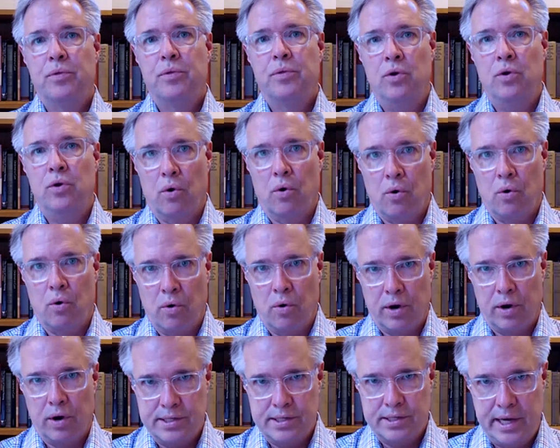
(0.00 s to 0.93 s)
your
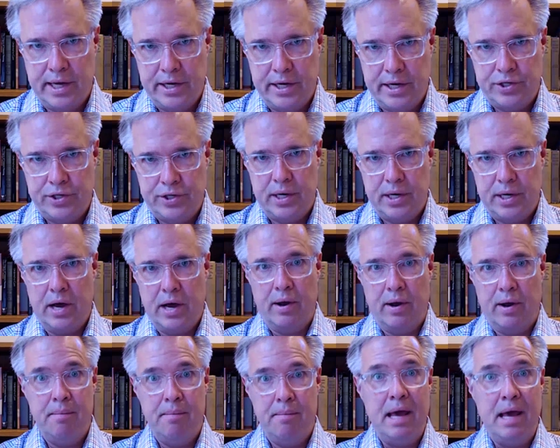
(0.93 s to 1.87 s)
organization. Now,
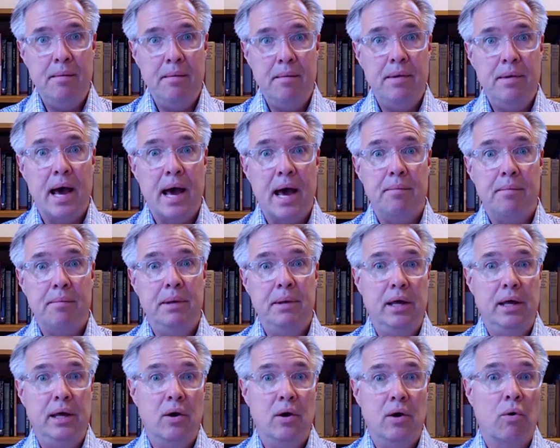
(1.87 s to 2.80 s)
it may not
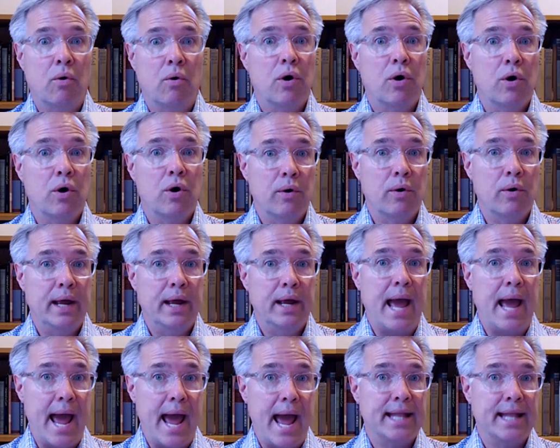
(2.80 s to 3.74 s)
be
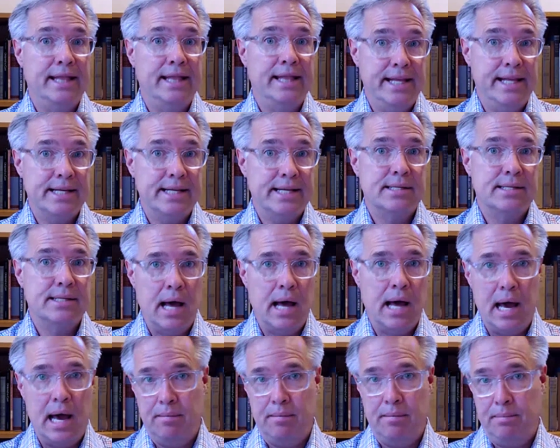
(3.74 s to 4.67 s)
occurring at this
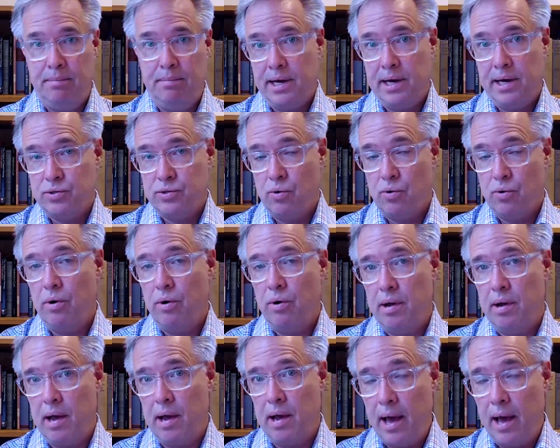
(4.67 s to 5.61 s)
time because
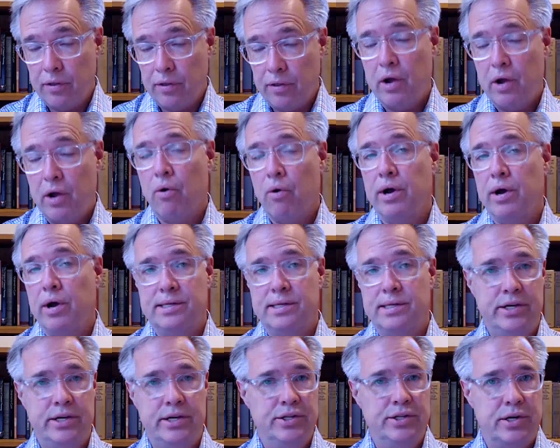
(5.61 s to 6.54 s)
healthcare
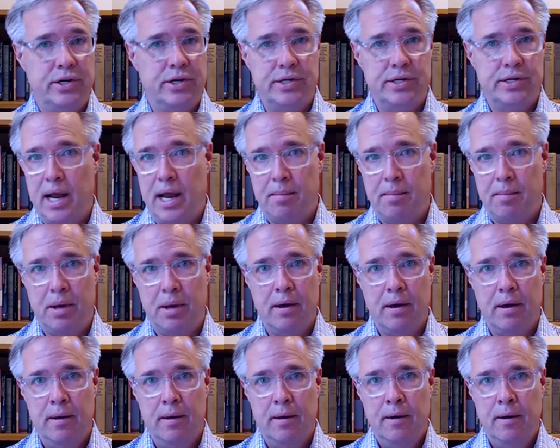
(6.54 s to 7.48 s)
organizations are
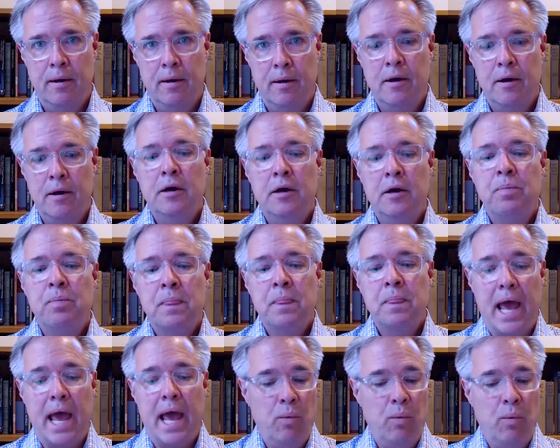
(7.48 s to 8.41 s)
dynamic.
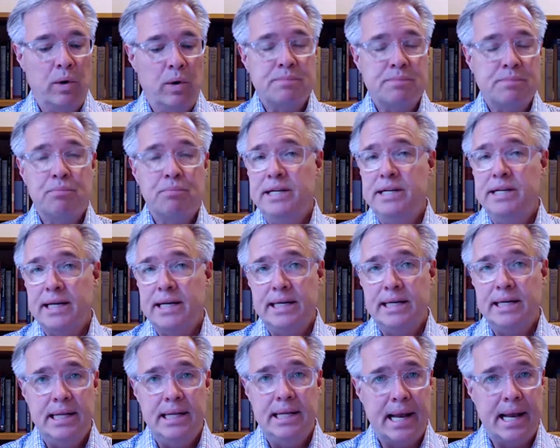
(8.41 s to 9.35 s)
And what's
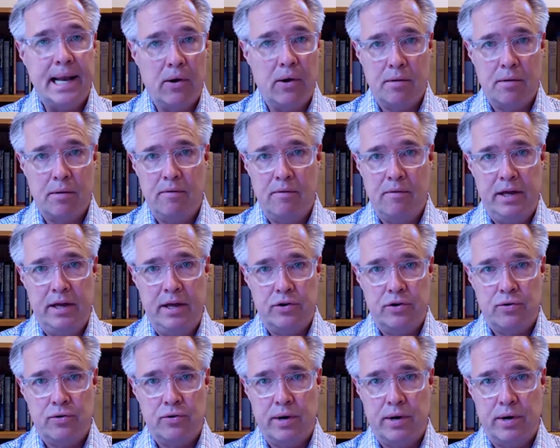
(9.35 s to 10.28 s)
predicting that outcome of
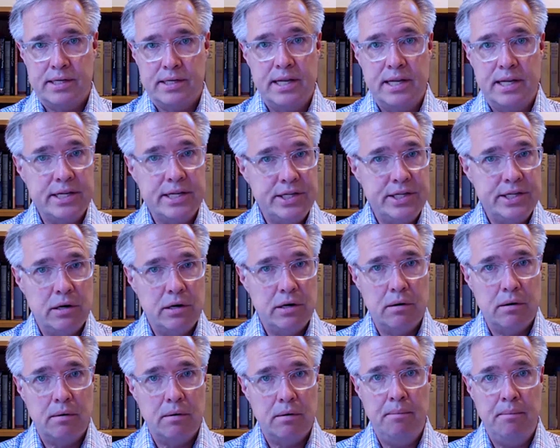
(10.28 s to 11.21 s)
interest this
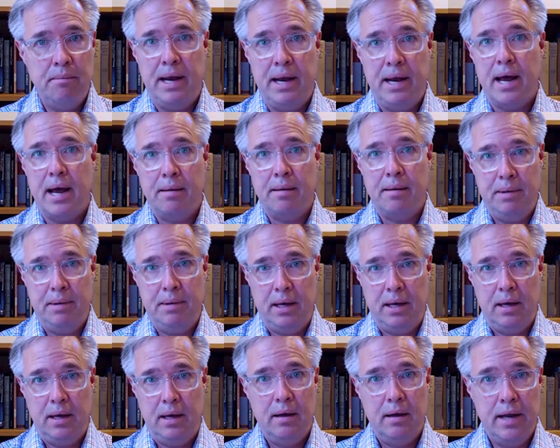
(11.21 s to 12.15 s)
year may not
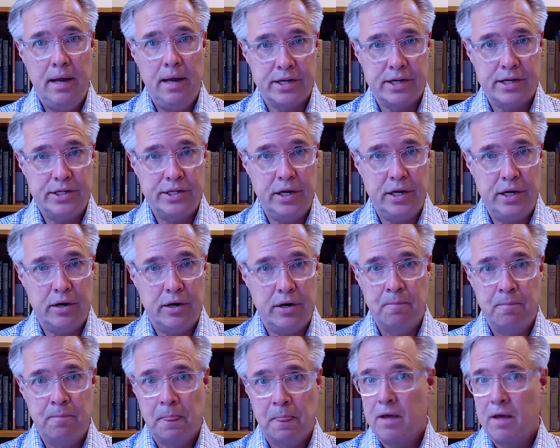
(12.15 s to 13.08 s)
be next
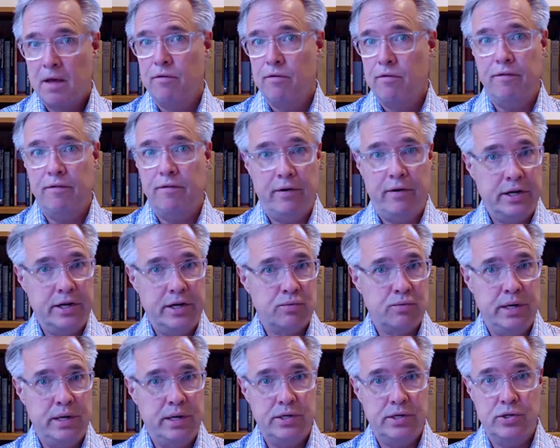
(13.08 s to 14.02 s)
year for
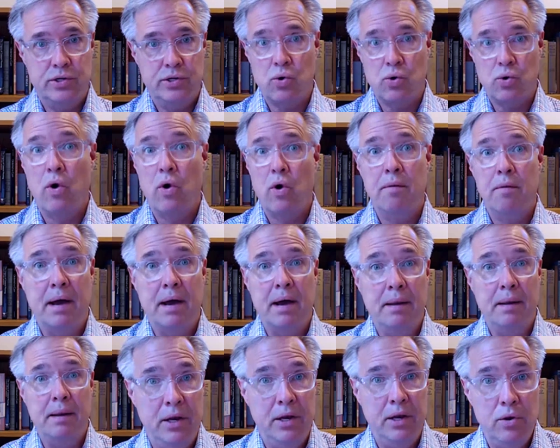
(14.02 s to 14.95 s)
various reasons, or it
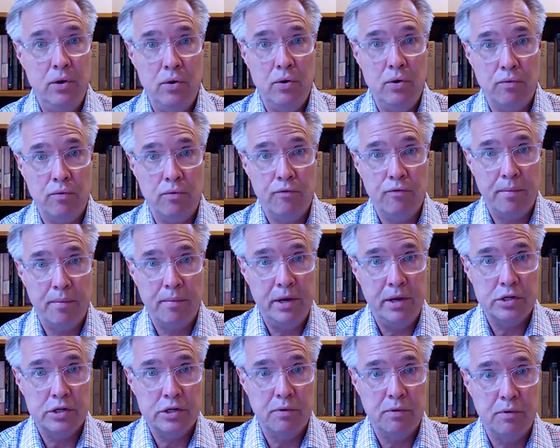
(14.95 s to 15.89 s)
might be new from
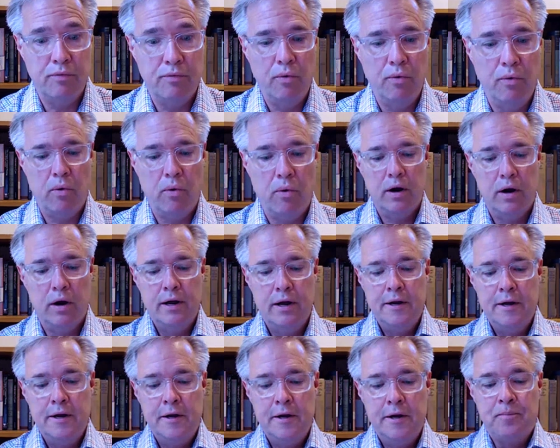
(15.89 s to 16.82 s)
years before.
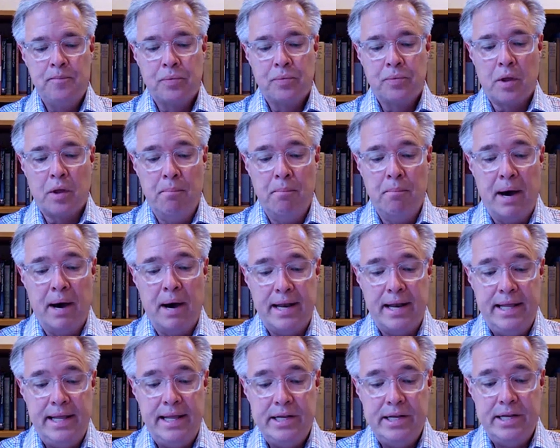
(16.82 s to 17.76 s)

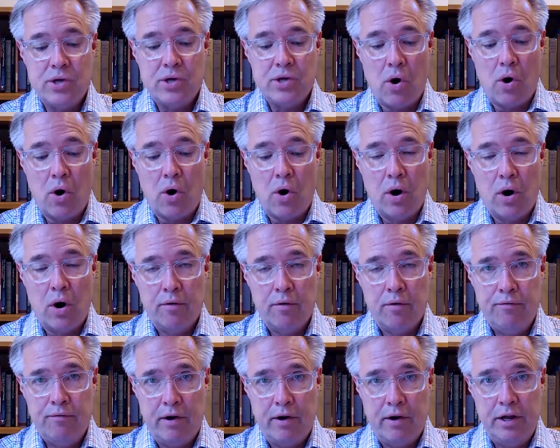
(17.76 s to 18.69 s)
But these
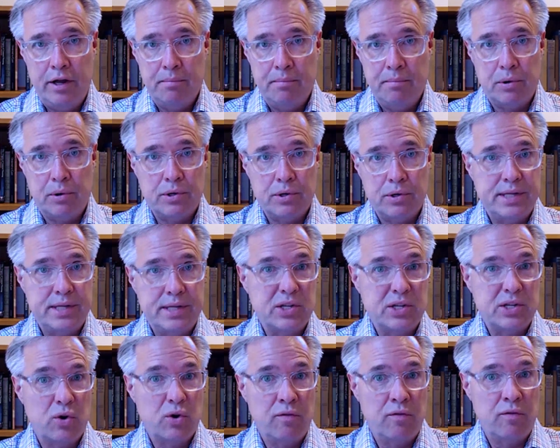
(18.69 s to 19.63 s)
are variables
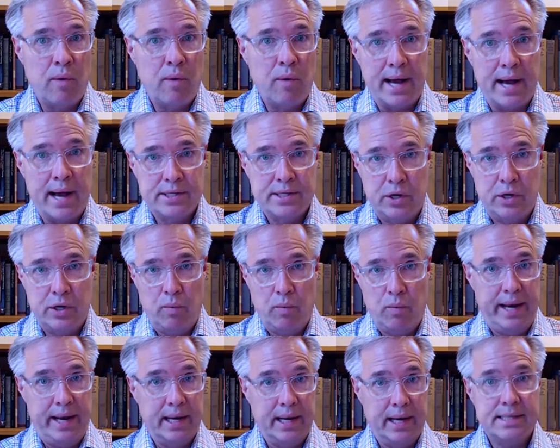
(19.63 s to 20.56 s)
that sort of wax and
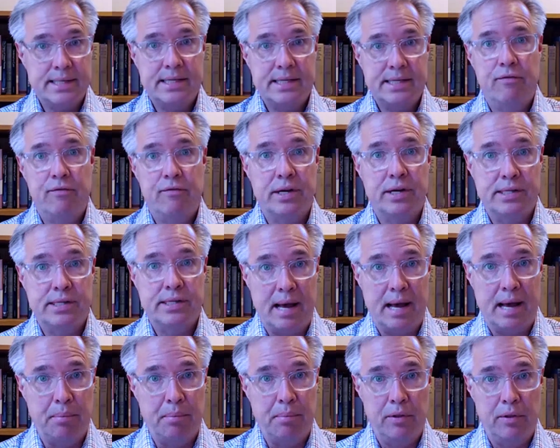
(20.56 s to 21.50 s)
wane. Let's say, for
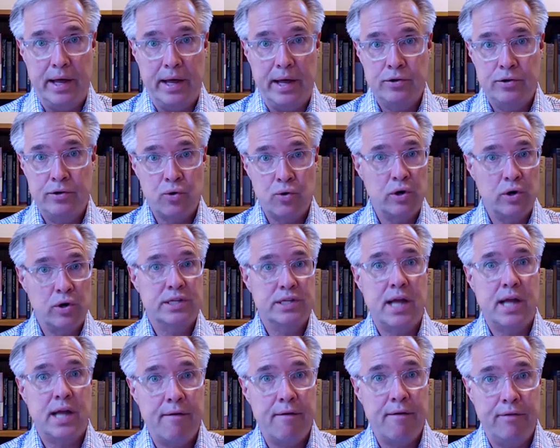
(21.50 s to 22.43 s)
example, that short
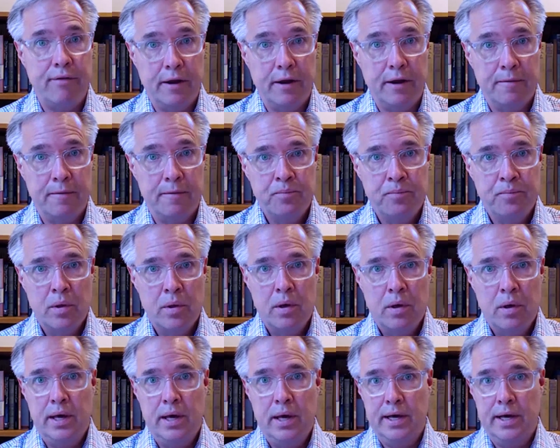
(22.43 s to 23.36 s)
staffing
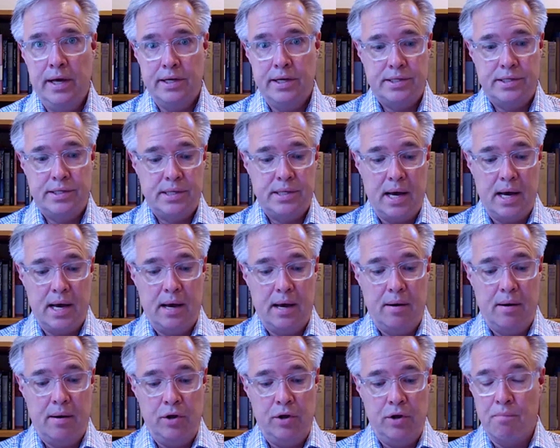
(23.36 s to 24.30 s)
is
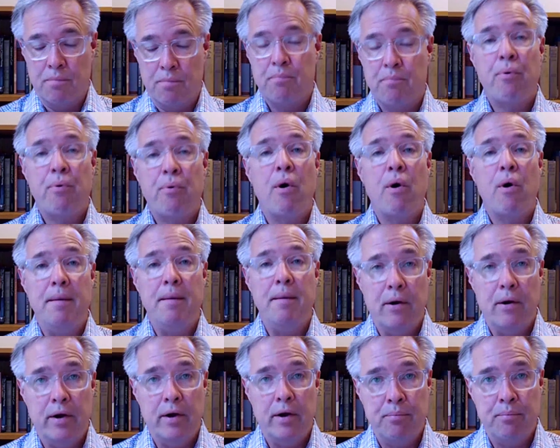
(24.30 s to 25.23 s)
your
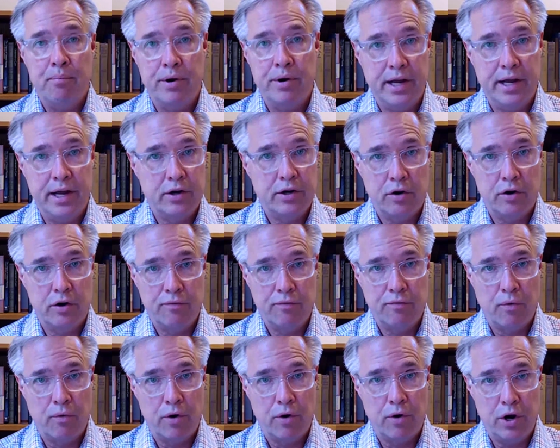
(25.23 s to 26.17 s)
primary predictor
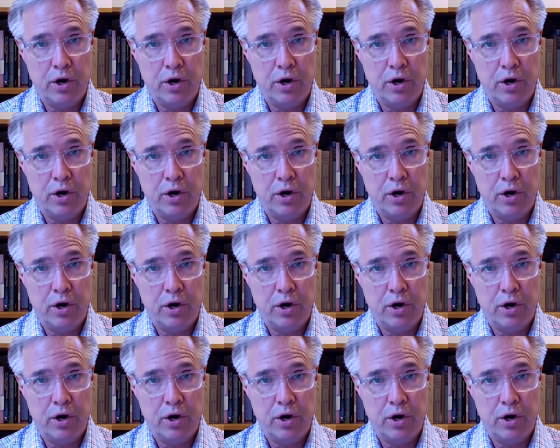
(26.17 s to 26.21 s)
for